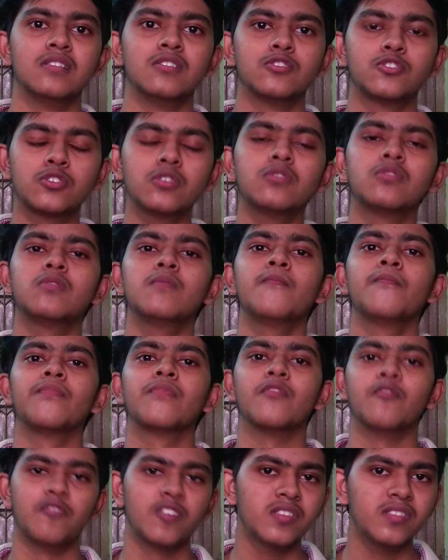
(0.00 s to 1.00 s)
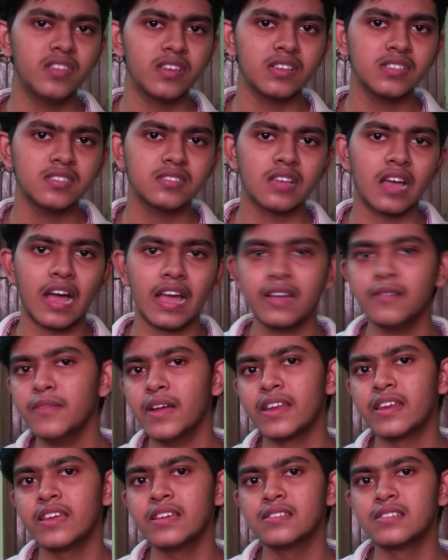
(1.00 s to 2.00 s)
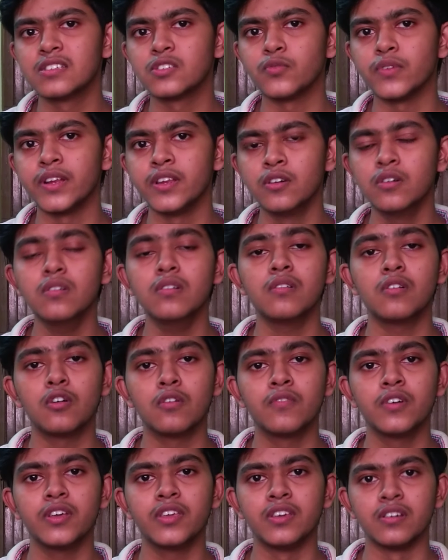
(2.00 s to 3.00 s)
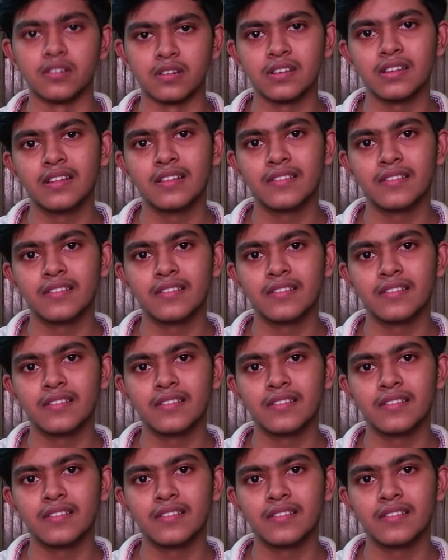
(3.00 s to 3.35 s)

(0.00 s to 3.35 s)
So with this I am ending this video over here.